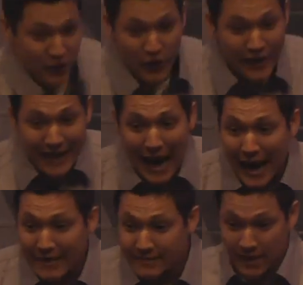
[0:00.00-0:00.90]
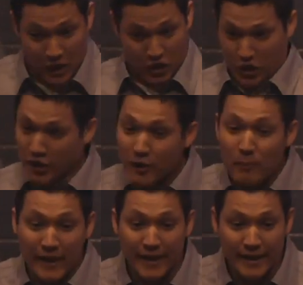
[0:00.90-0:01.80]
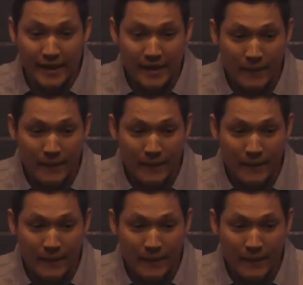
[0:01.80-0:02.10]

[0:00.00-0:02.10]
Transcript: 30 guys? Could have been.